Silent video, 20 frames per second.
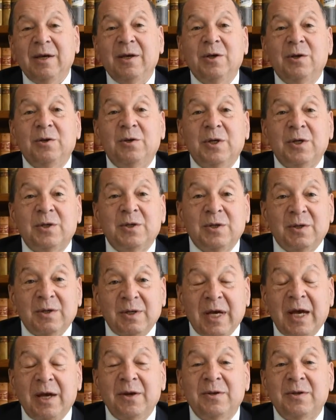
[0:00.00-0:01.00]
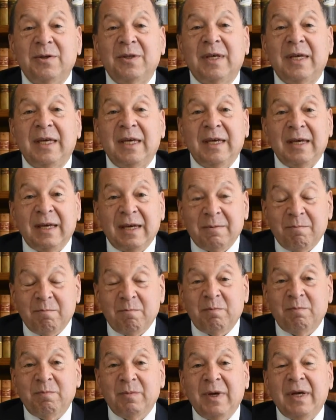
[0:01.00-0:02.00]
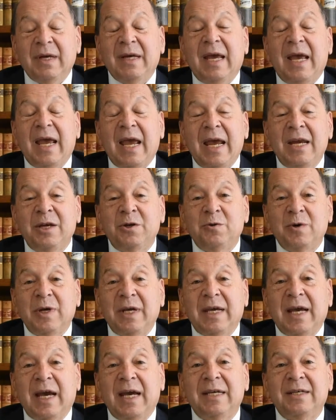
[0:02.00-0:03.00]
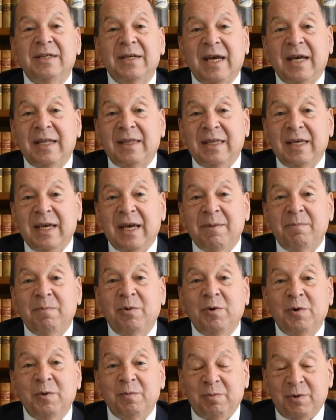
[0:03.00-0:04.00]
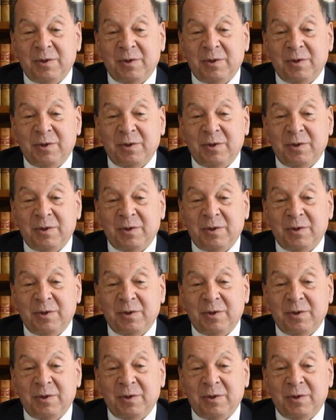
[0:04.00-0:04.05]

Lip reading: you just go to the entry gate at the airport,